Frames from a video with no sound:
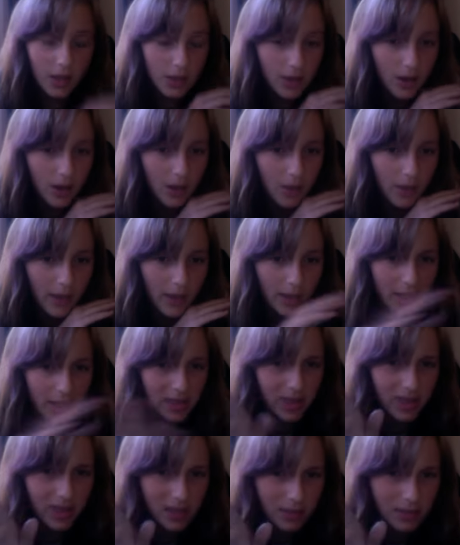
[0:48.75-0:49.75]
No,
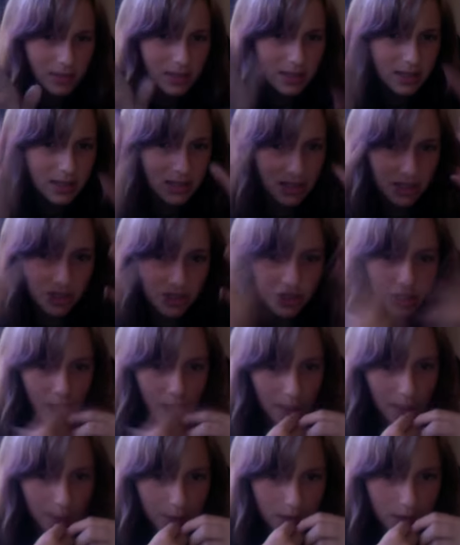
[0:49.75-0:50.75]
anything besides, like,
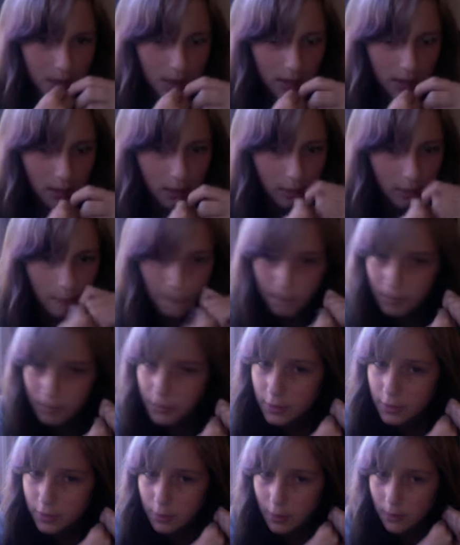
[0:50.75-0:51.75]
chapstick.
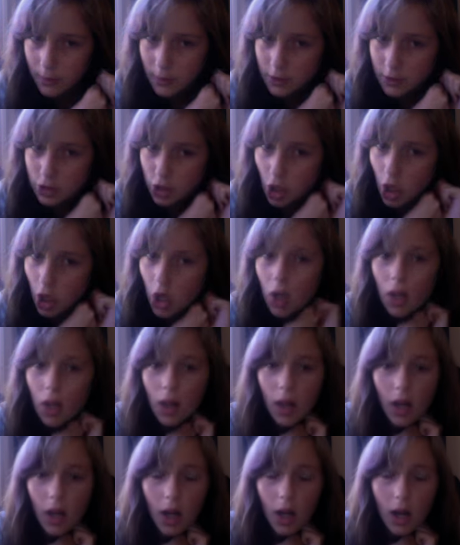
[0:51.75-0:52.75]
That's pretty much
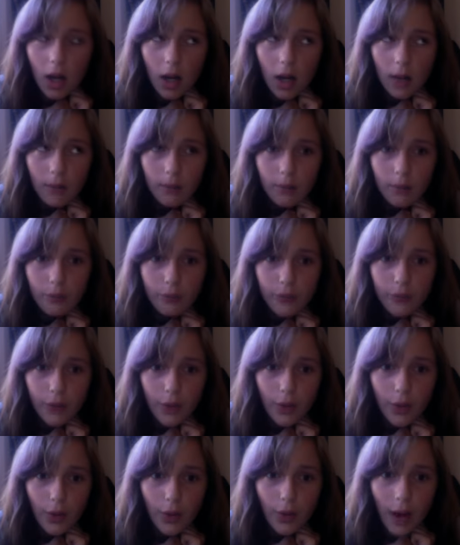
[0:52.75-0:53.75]
all.
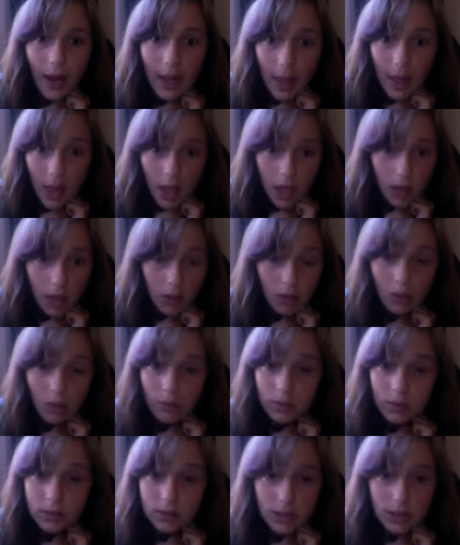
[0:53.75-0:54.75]
No eyeliner,
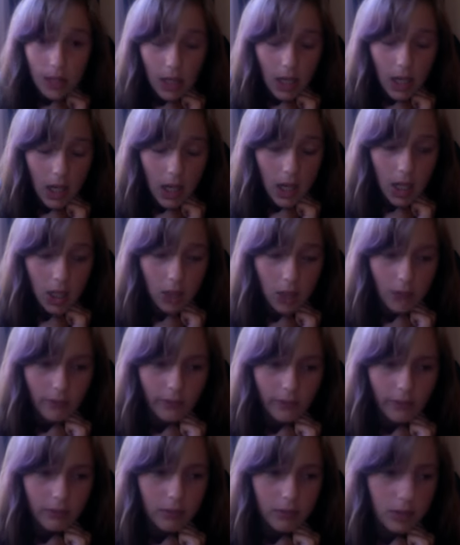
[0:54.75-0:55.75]
no mascara, no
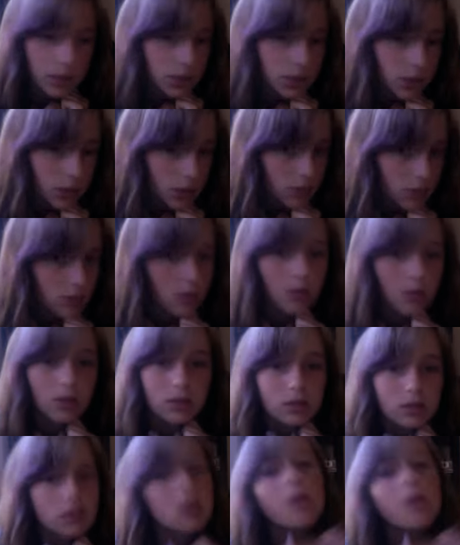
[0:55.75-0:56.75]
foundation, no
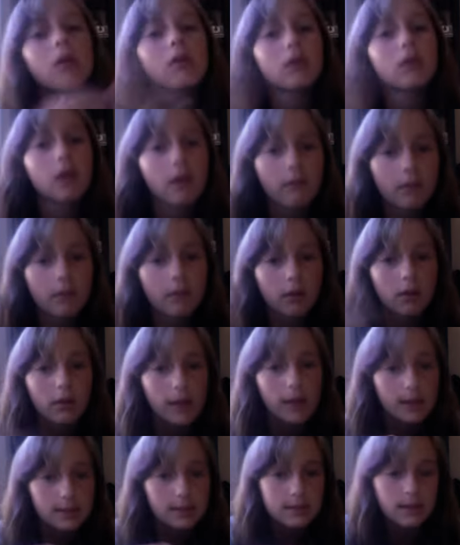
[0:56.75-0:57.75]
concealer, whatever, all
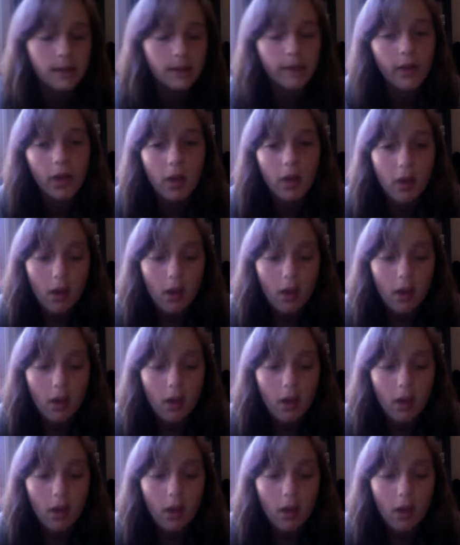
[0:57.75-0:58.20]
that stuff.